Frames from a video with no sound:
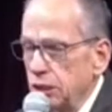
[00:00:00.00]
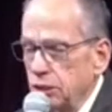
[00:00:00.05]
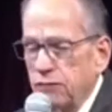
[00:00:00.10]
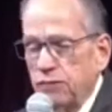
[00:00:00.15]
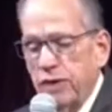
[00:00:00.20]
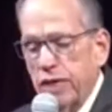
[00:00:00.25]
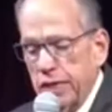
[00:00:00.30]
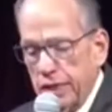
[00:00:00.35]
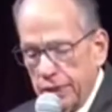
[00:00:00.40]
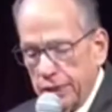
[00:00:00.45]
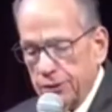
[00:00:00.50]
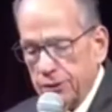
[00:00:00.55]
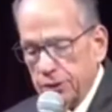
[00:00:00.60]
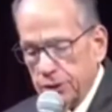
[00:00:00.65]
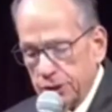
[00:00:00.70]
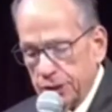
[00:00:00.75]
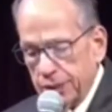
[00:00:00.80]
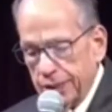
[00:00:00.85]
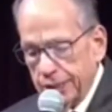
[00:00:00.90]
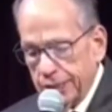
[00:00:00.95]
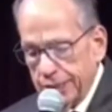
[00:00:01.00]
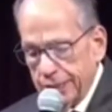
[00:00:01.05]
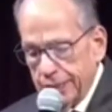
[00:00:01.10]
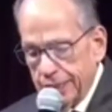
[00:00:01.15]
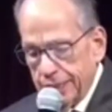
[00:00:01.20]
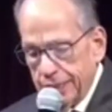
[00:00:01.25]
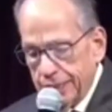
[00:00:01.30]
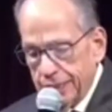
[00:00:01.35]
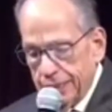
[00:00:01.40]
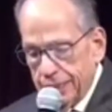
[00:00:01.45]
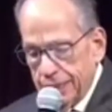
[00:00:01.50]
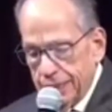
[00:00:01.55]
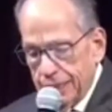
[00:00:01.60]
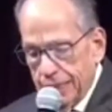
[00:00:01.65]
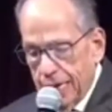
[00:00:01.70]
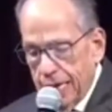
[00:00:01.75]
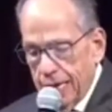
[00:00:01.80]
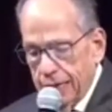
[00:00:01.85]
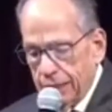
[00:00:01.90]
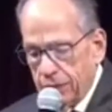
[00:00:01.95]
I grew up in Georgia. We
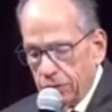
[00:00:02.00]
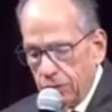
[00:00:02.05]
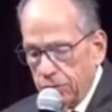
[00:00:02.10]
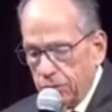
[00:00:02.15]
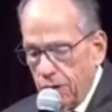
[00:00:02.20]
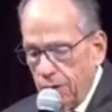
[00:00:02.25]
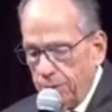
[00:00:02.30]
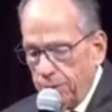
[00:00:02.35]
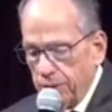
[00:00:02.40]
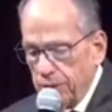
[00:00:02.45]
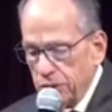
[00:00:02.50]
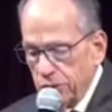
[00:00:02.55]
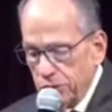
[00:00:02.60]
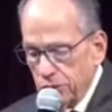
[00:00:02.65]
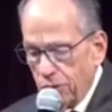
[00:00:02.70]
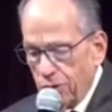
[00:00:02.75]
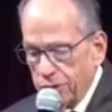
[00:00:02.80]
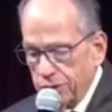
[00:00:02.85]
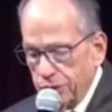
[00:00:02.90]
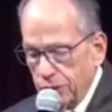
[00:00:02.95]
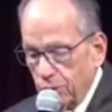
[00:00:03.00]
didn't know anything about snow.